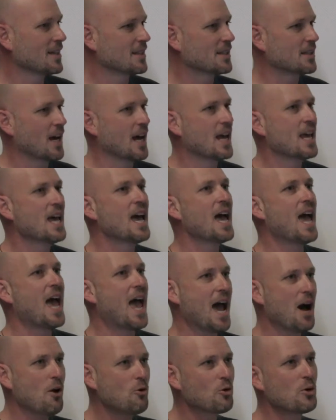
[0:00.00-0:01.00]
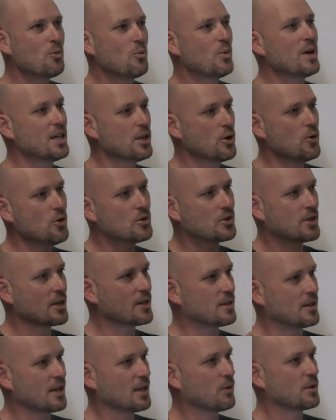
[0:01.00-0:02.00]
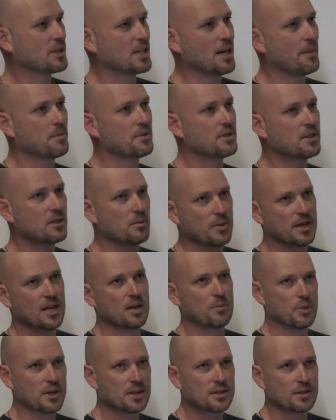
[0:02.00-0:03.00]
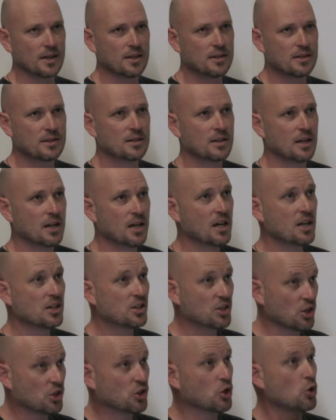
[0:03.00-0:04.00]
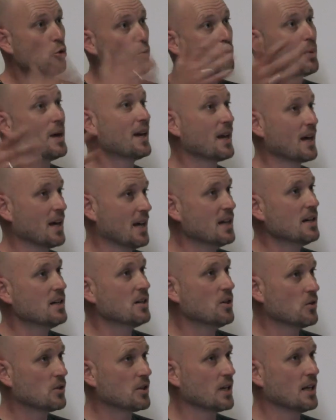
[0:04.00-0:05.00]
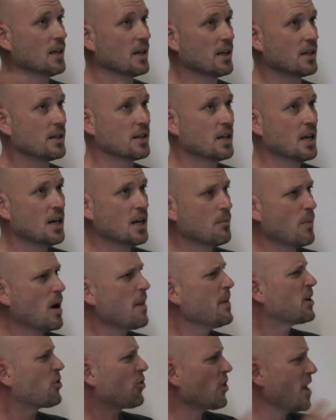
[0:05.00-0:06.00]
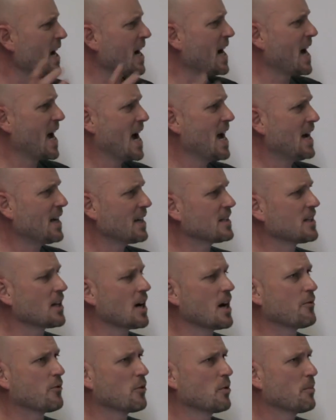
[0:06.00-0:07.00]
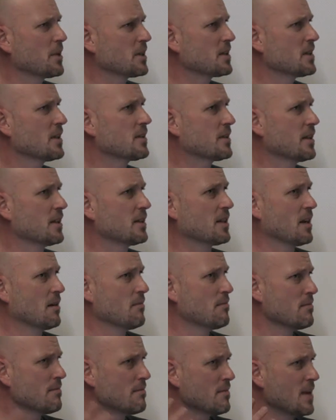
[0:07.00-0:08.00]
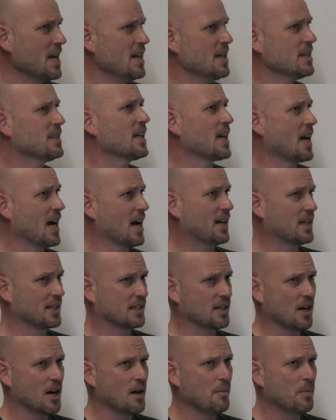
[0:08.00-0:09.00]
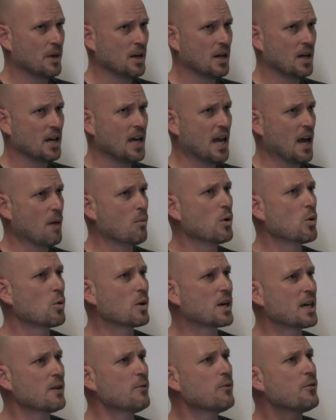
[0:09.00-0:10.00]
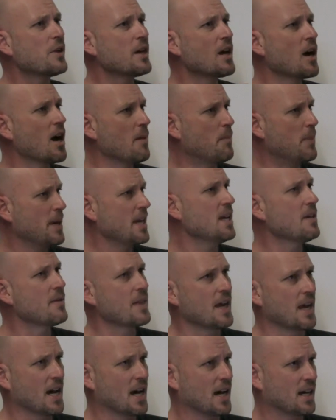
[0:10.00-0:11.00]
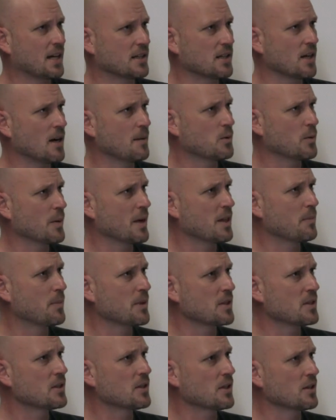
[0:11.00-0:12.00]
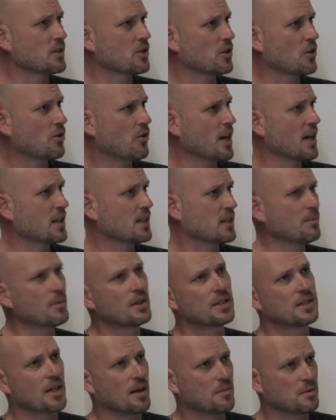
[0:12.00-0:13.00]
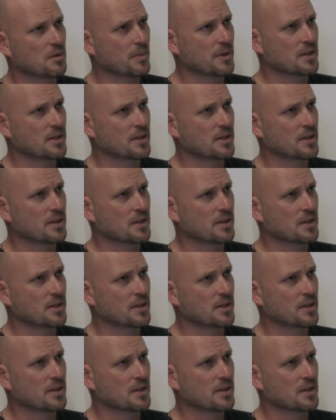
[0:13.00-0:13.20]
and say, how can we use this thing which happens to be a business to do better in New Zealand? Maybe create an archetype for a business that's an amazing archetype, and we'll give the IP in that archetype to other businesses to create similar types of